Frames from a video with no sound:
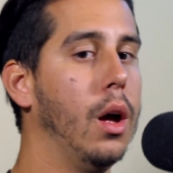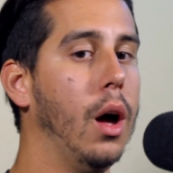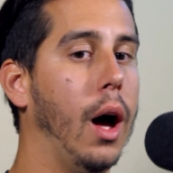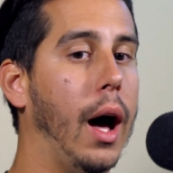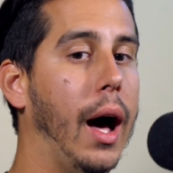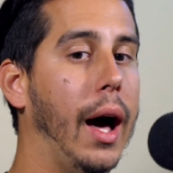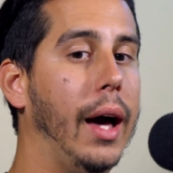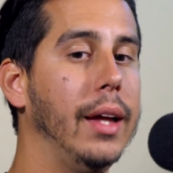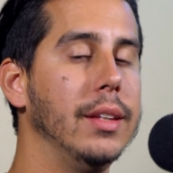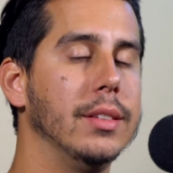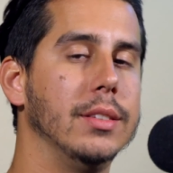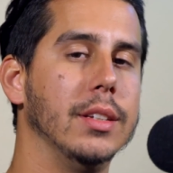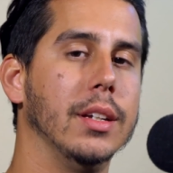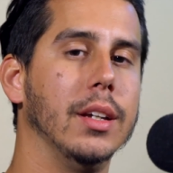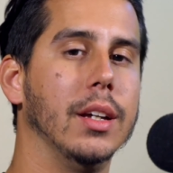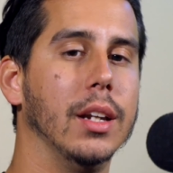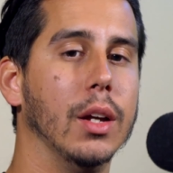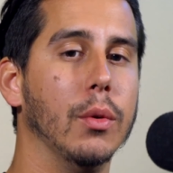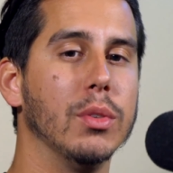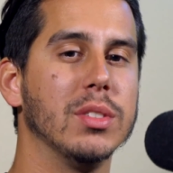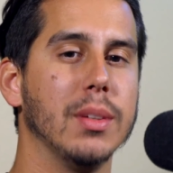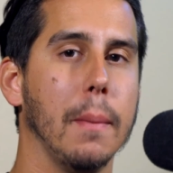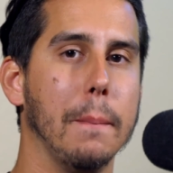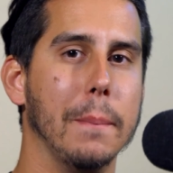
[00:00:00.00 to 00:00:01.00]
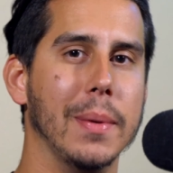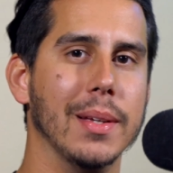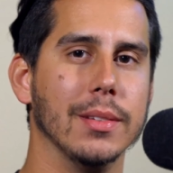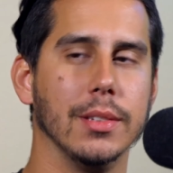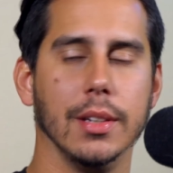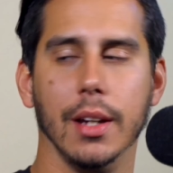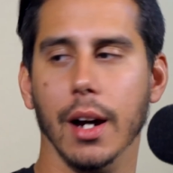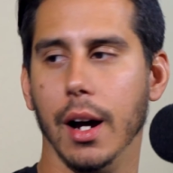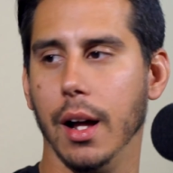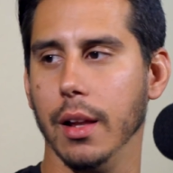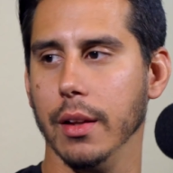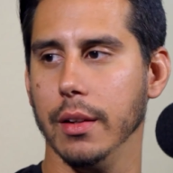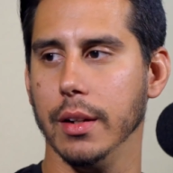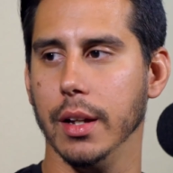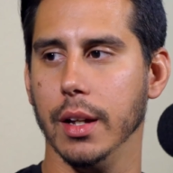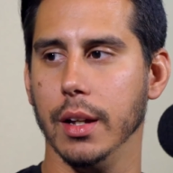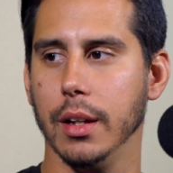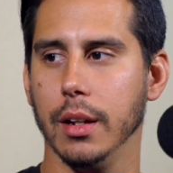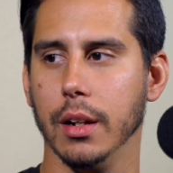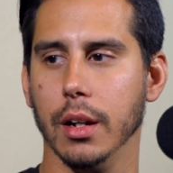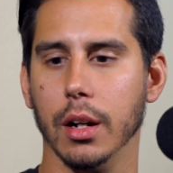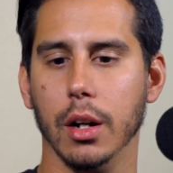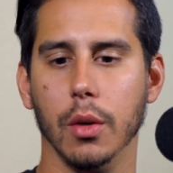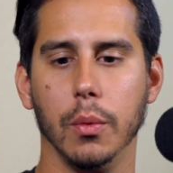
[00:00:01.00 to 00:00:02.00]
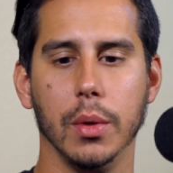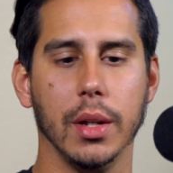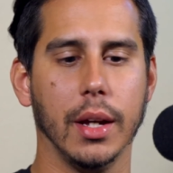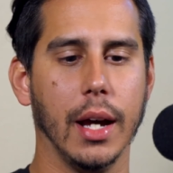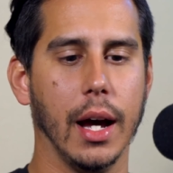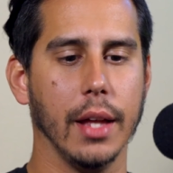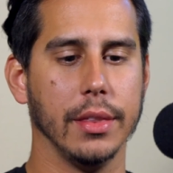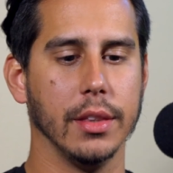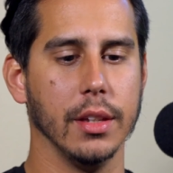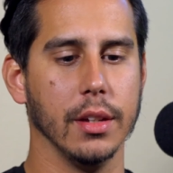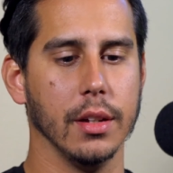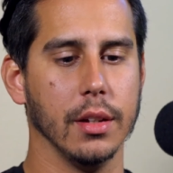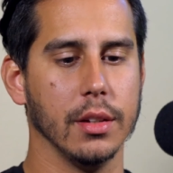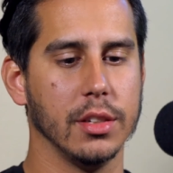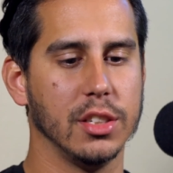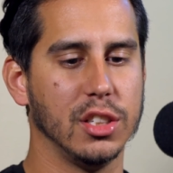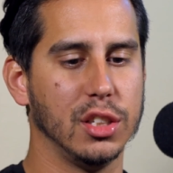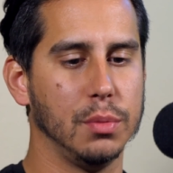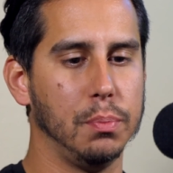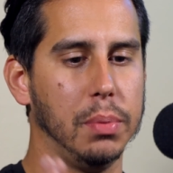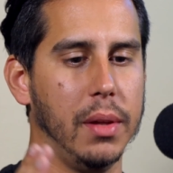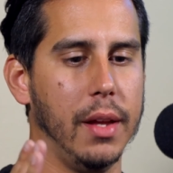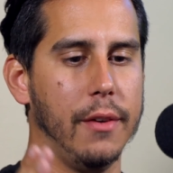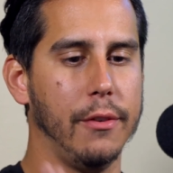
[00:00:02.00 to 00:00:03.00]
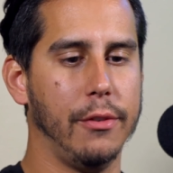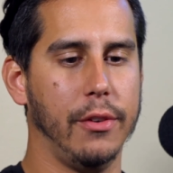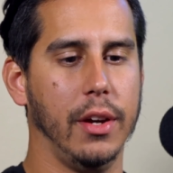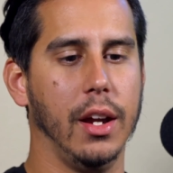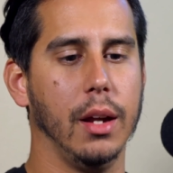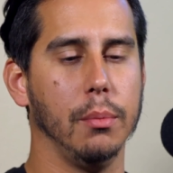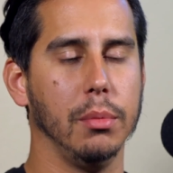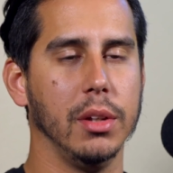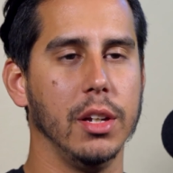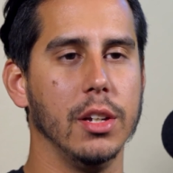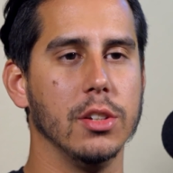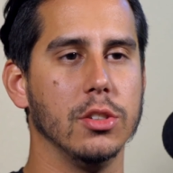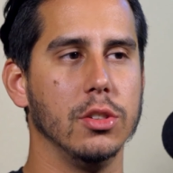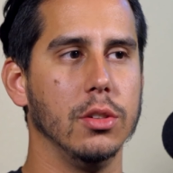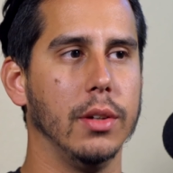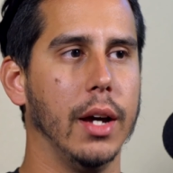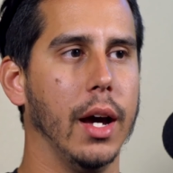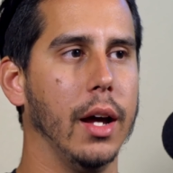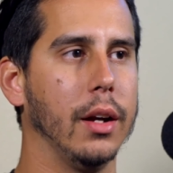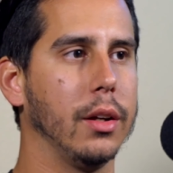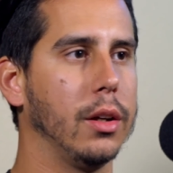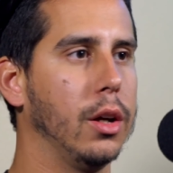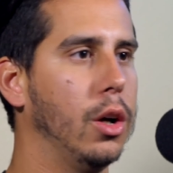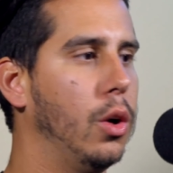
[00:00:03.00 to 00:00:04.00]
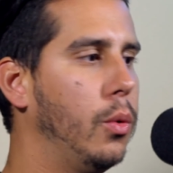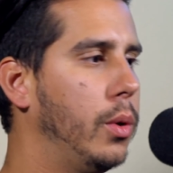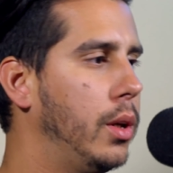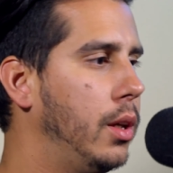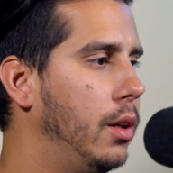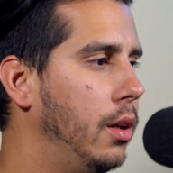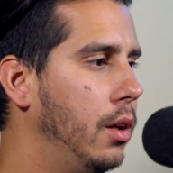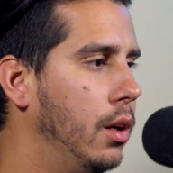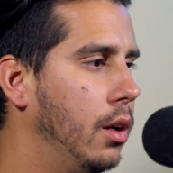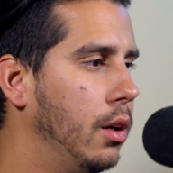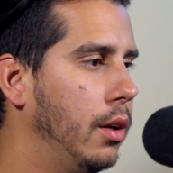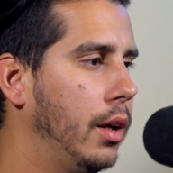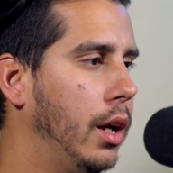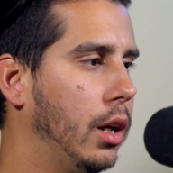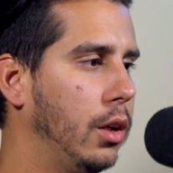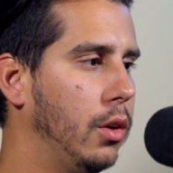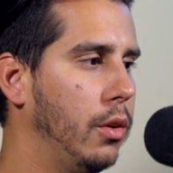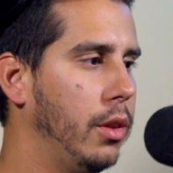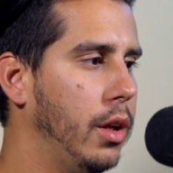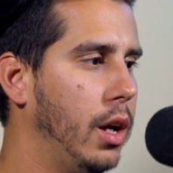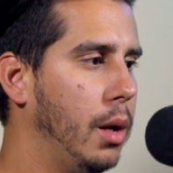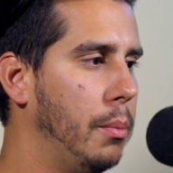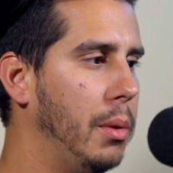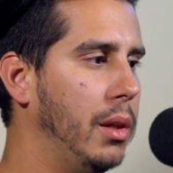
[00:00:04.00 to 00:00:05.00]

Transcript: I did. It was a busy holiday. You know, when you got the split families, you got to go here, you got to go there.